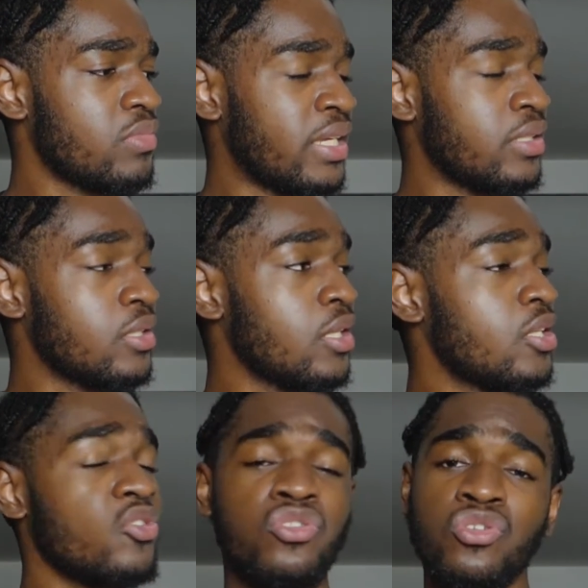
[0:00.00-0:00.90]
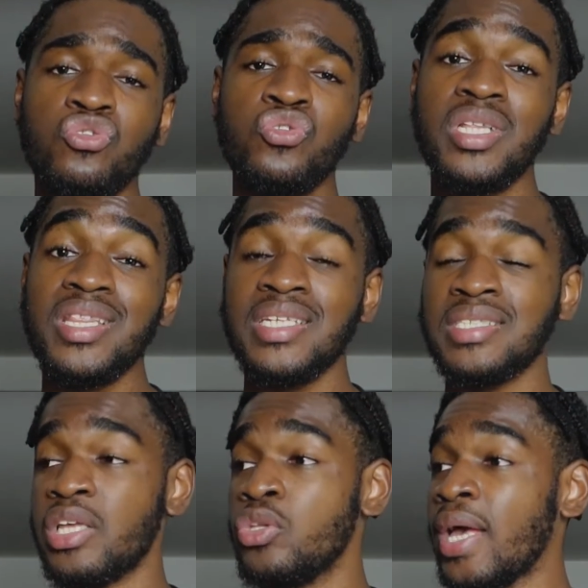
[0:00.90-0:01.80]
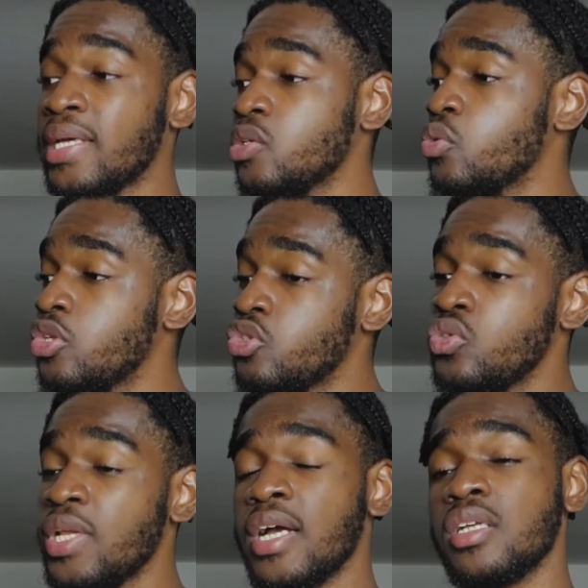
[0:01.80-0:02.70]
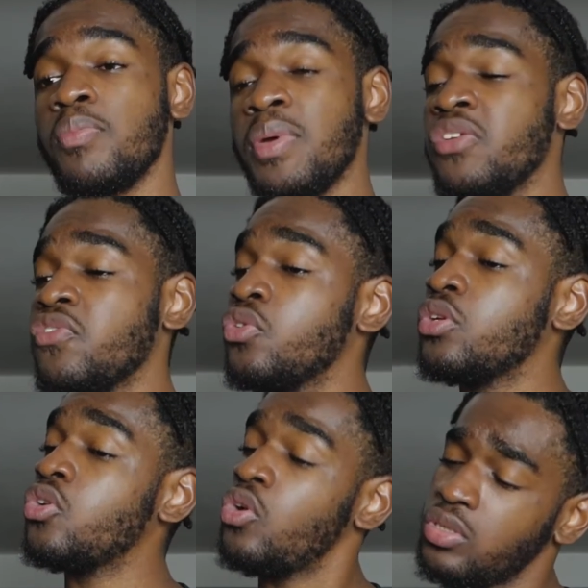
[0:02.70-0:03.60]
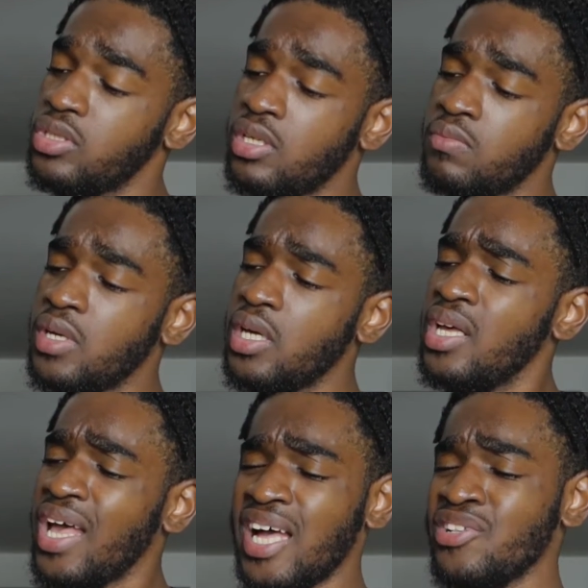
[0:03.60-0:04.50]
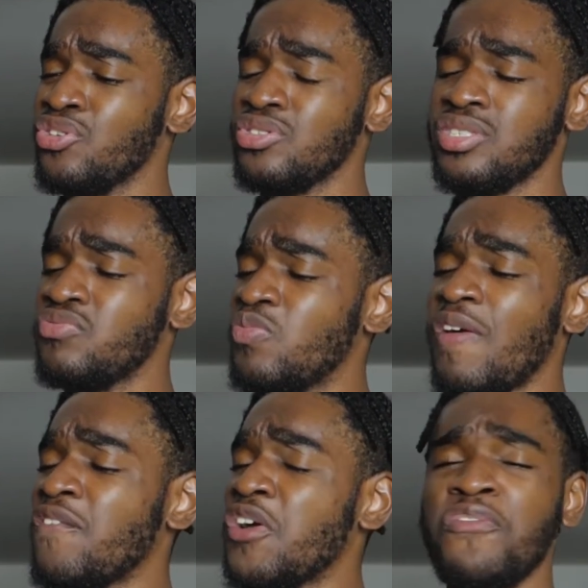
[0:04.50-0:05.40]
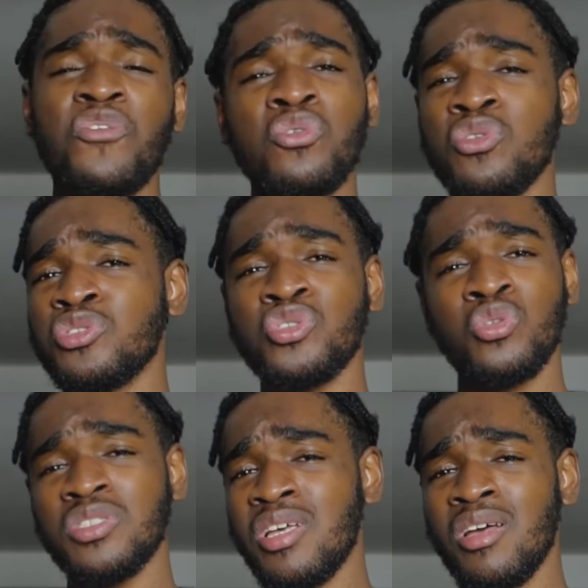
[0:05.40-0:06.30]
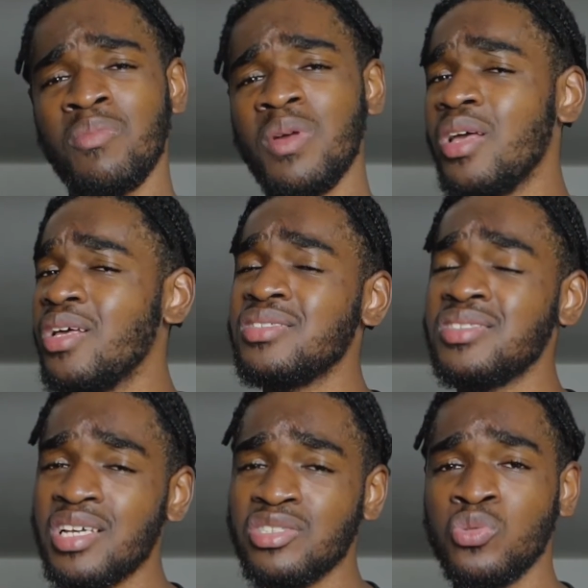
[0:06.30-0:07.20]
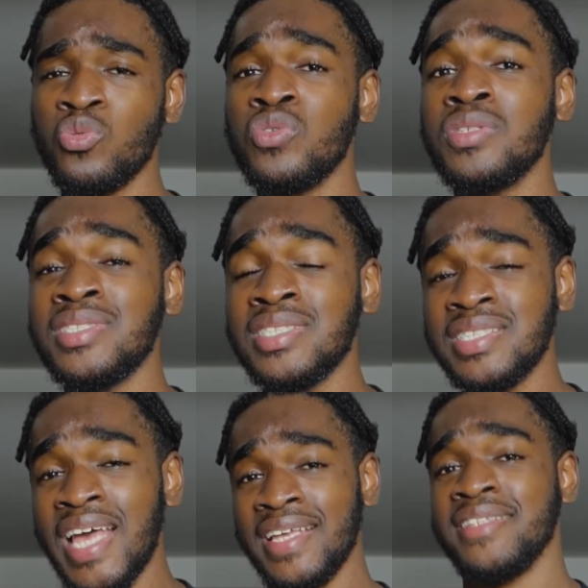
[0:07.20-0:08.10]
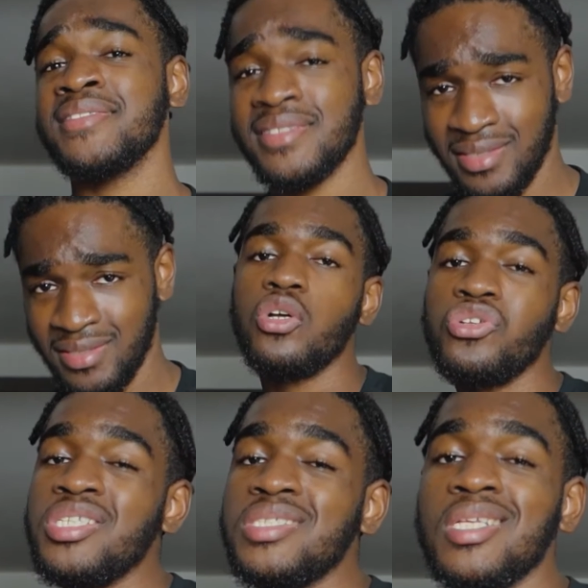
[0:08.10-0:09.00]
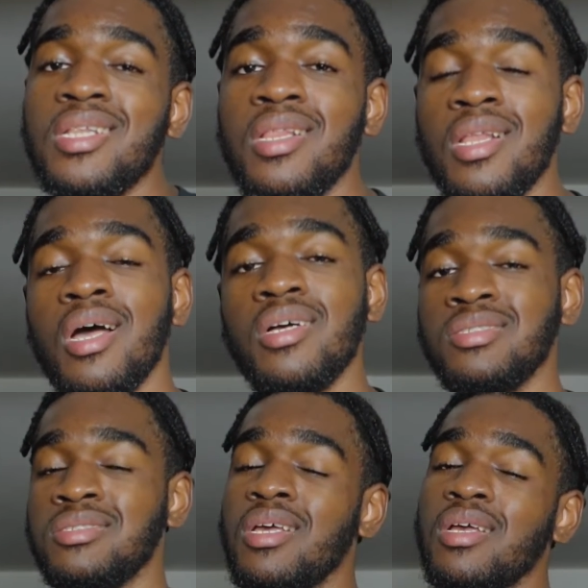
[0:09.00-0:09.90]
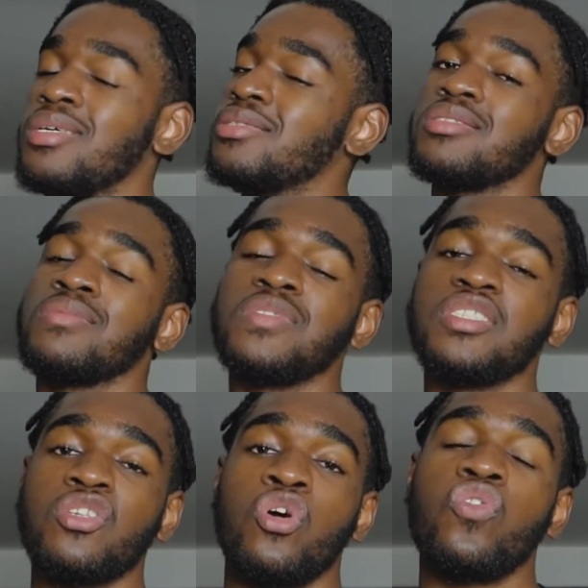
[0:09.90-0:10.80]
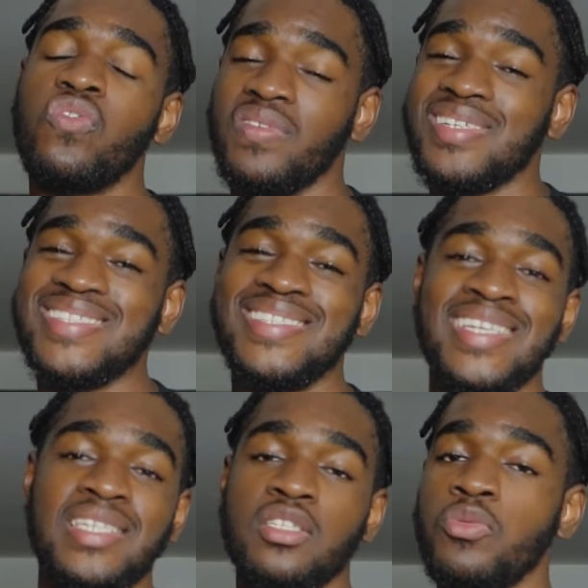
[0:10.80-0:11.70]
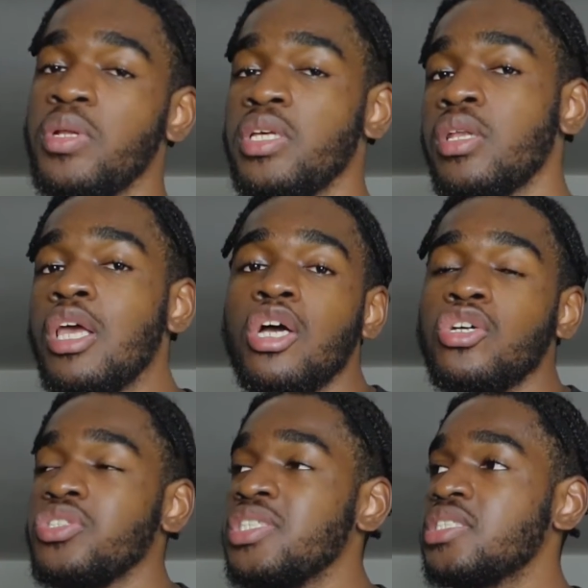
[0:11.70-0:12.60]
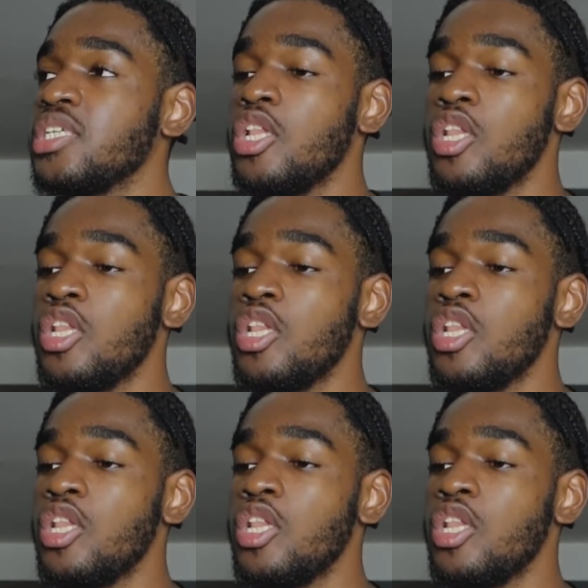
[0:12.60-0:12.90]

and, you know, do the things that you actually want to do that are going to benefit you in the long term, and not just fulfill your short-term sexual desires. You need to learn some self-discipline. You need to